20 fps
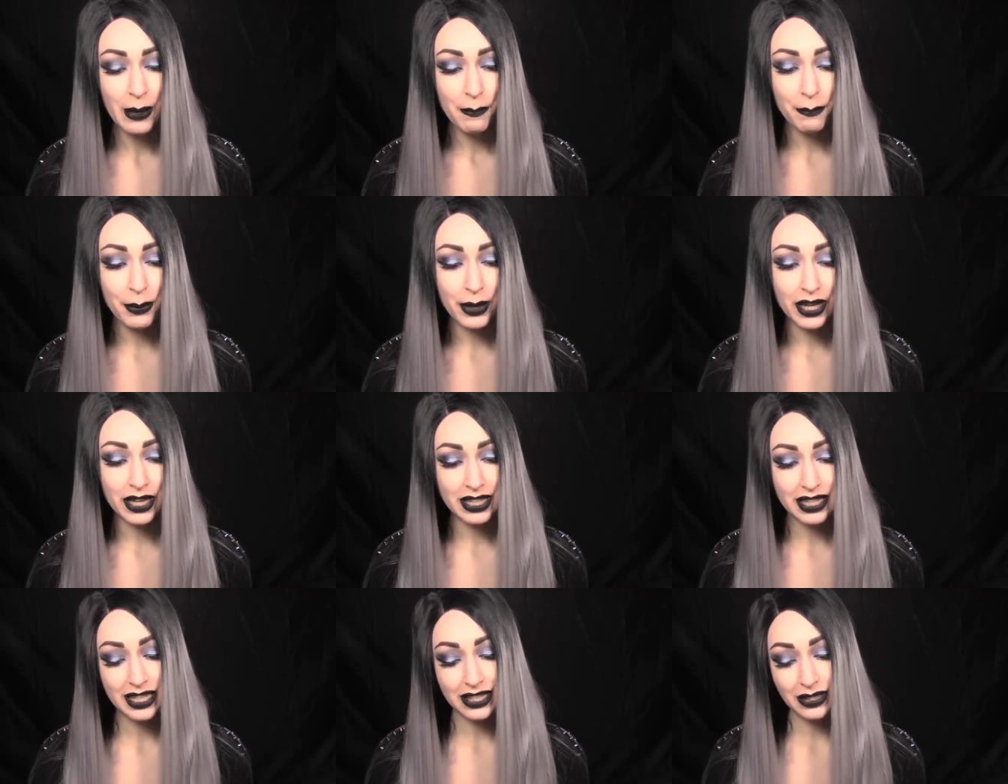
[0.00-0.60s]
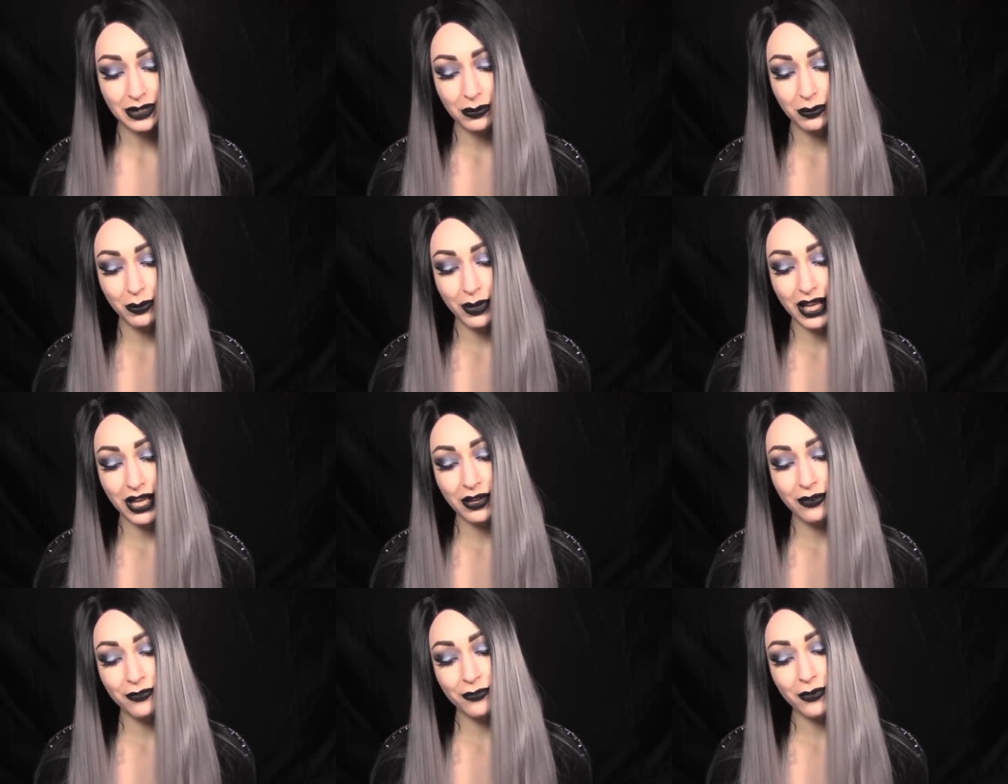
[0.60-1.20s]
but it's a
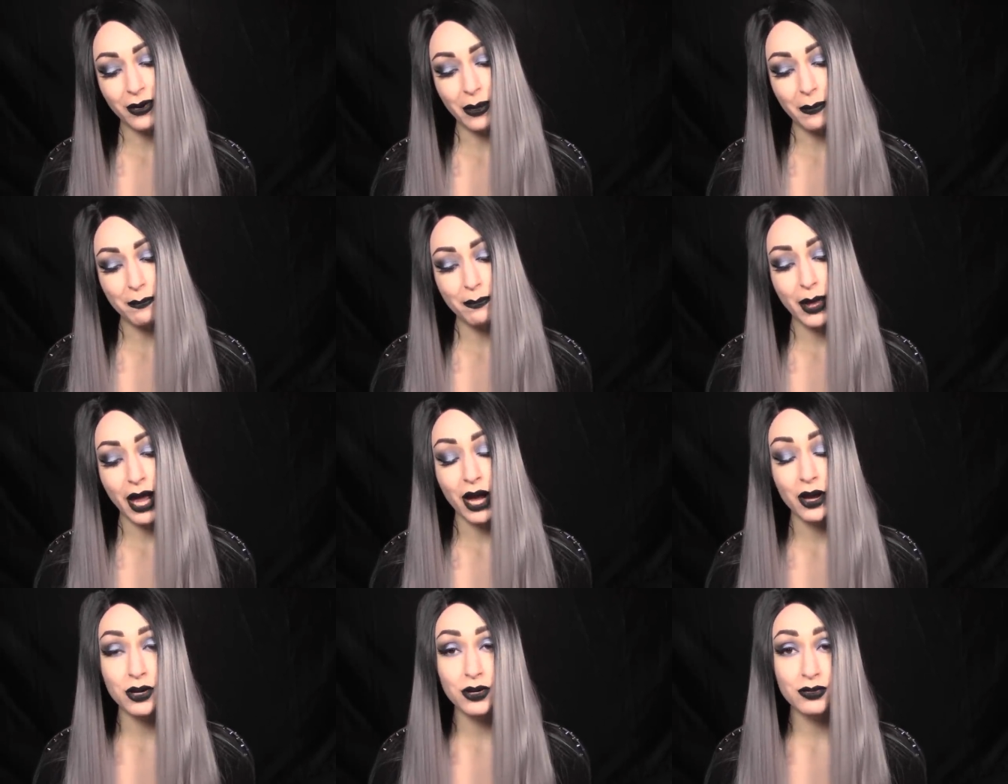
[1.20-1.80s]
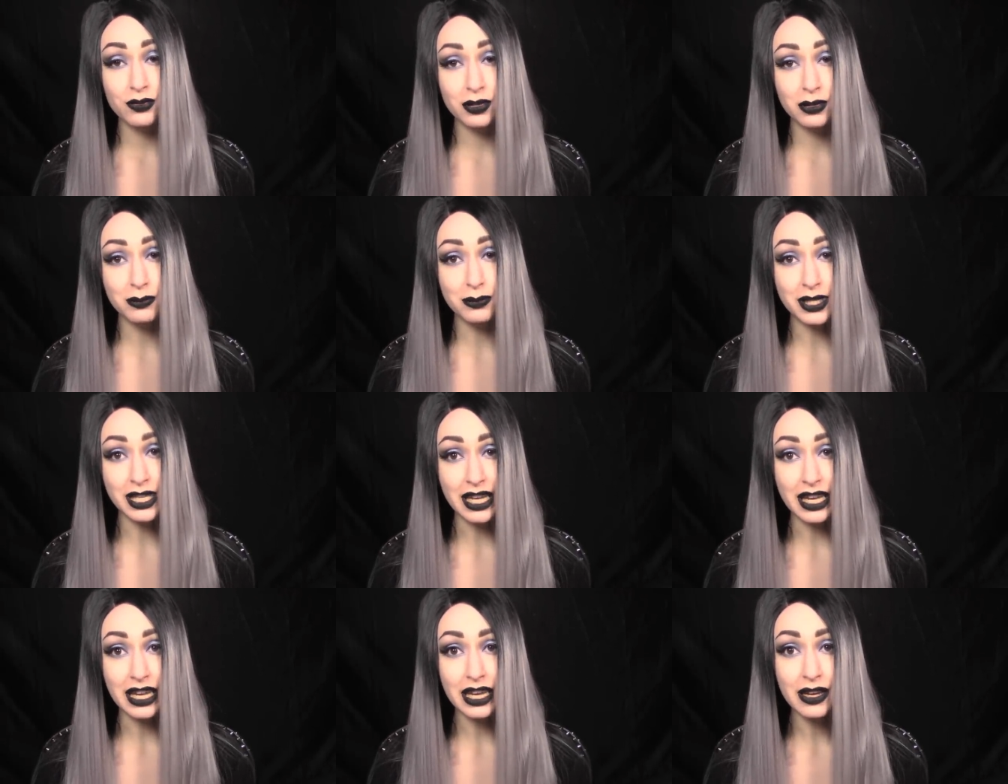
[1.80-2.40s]
wig from Powder Room
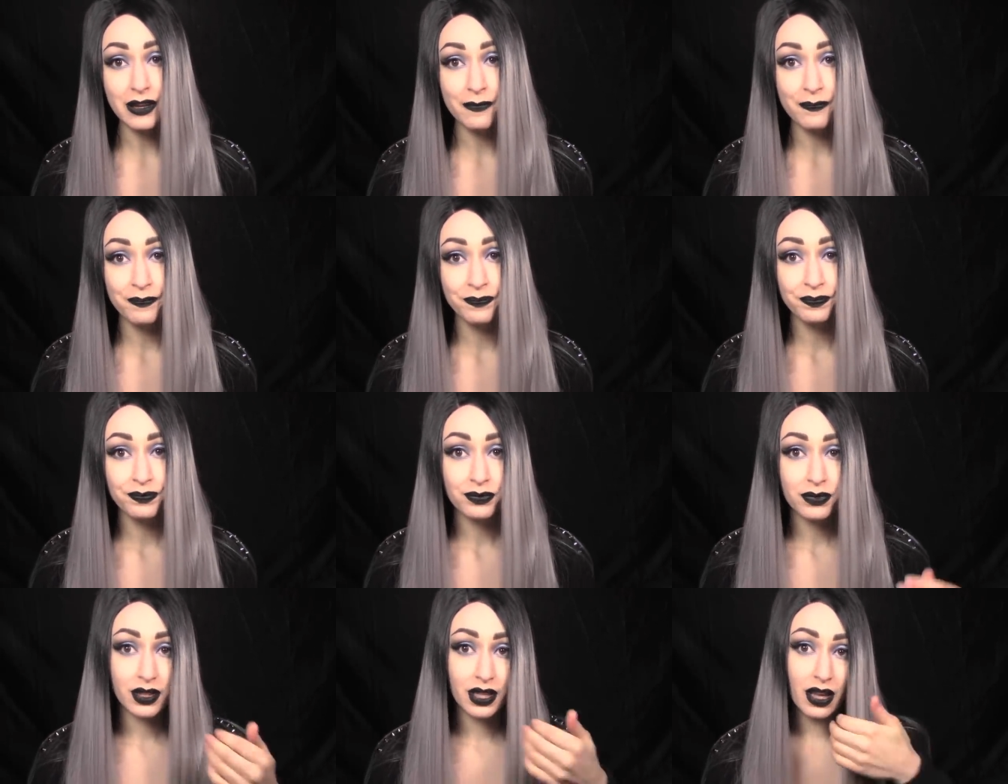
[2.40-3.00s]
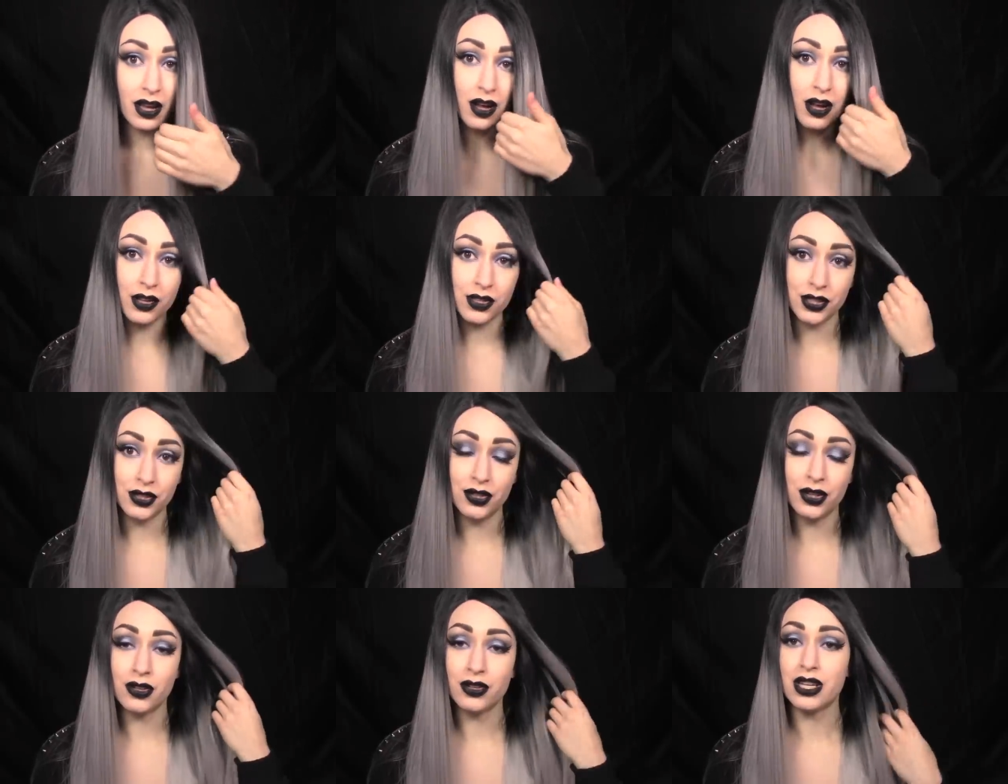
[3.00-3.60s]
D,
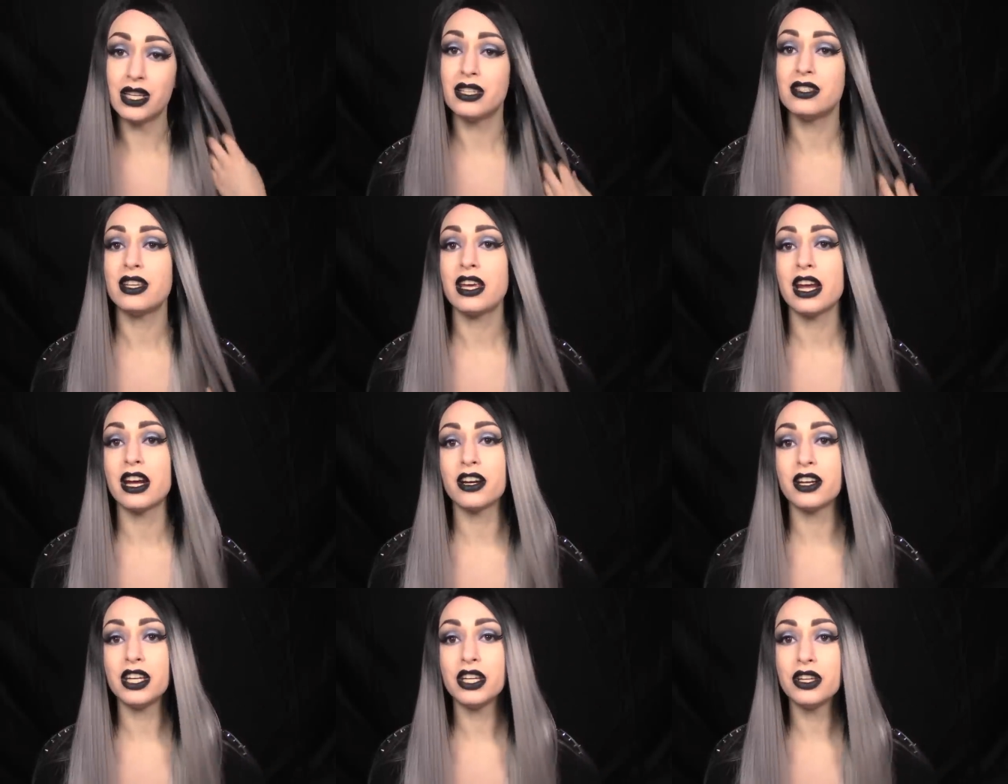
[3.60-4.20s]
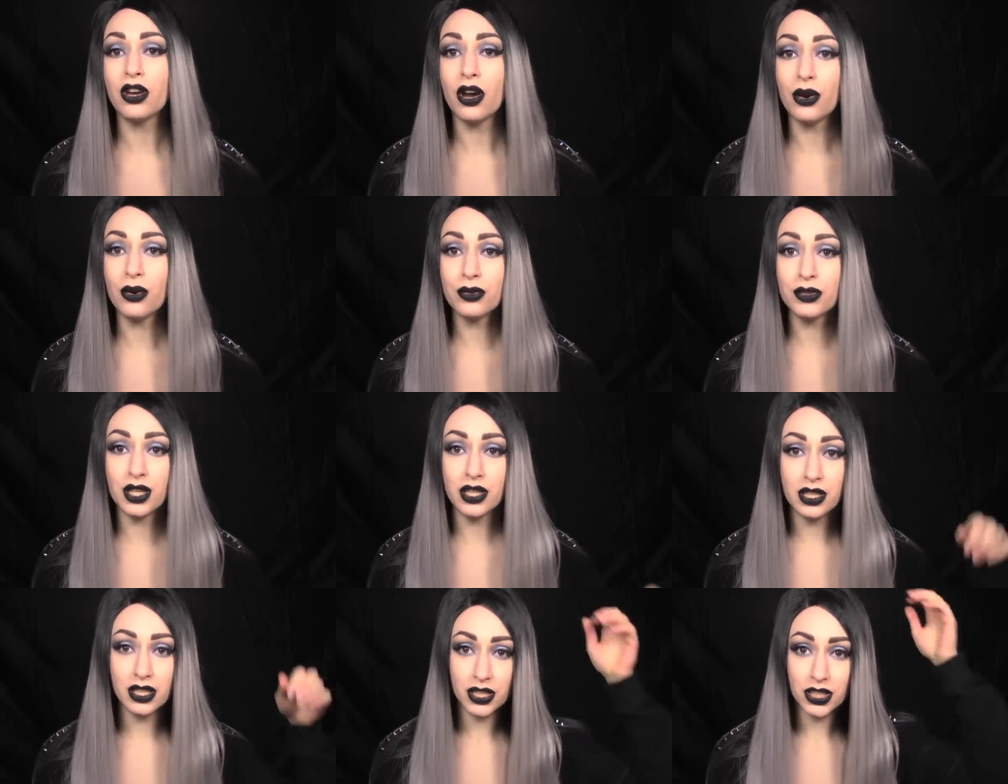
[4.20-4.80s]
also known as Hair He
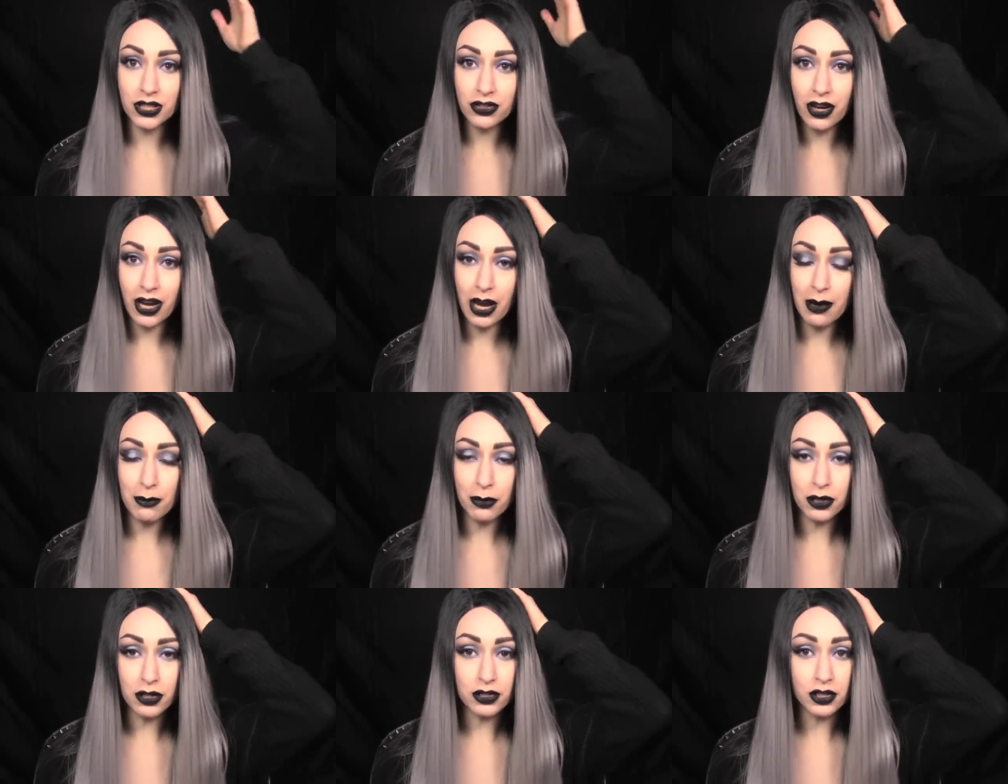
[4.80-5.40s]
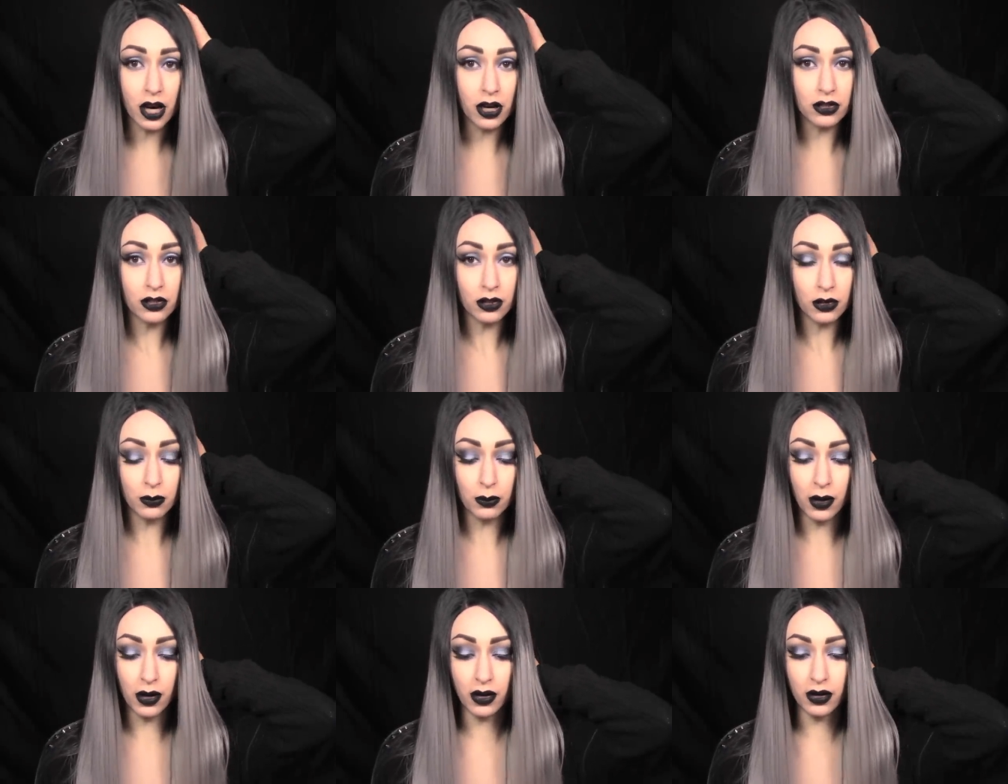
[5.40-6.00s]
Goes on Instagram, or
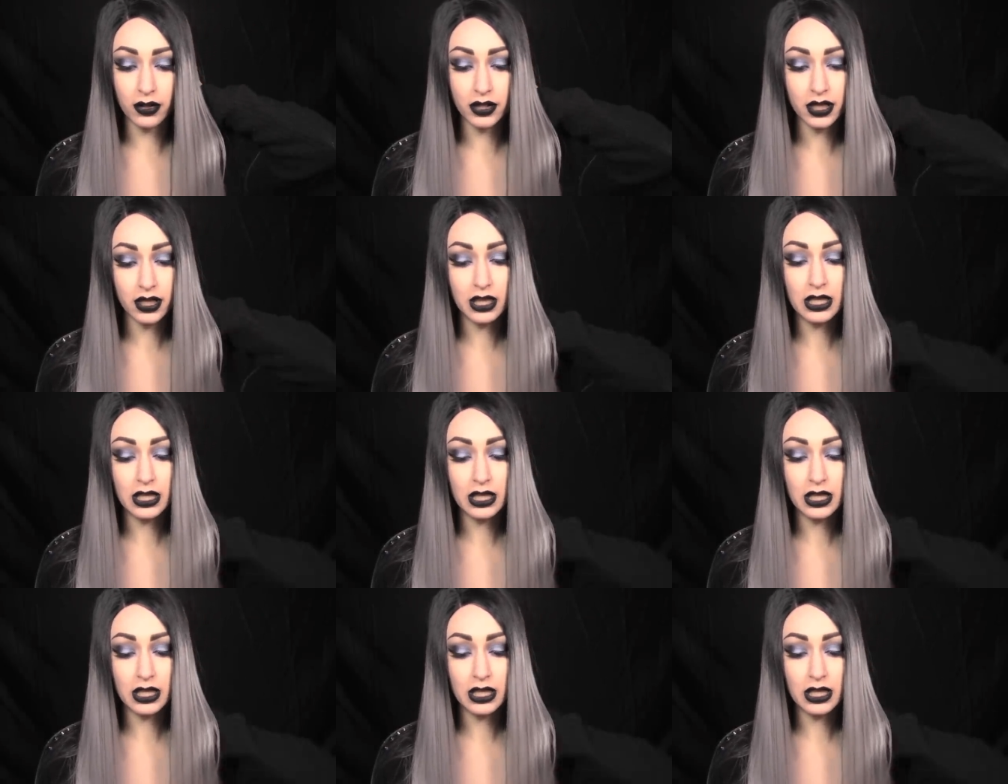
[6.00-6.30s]
Darnell Wald.